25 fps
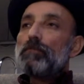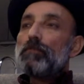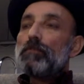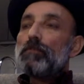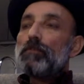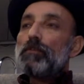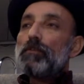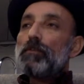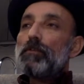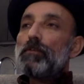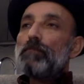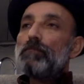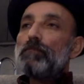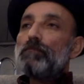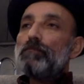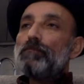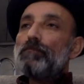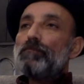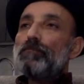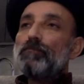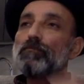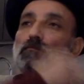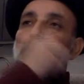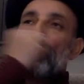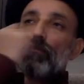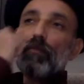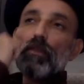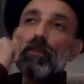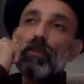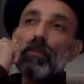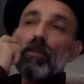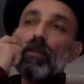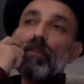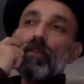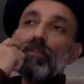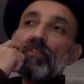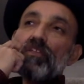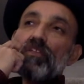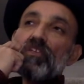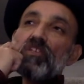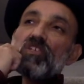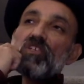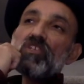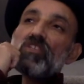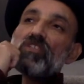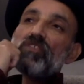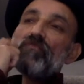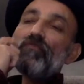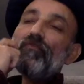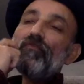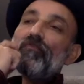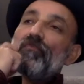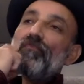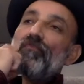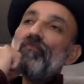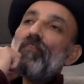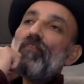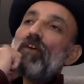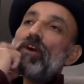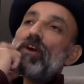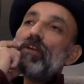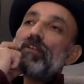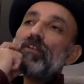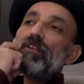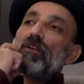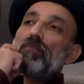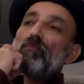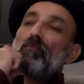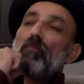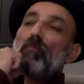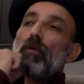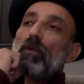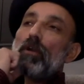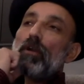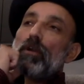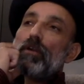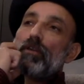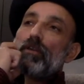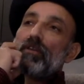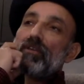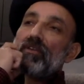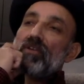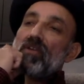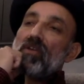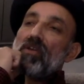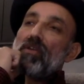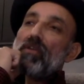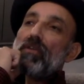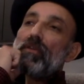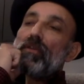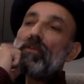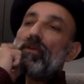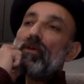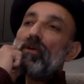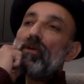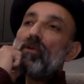you know. And this is the fucked up part, and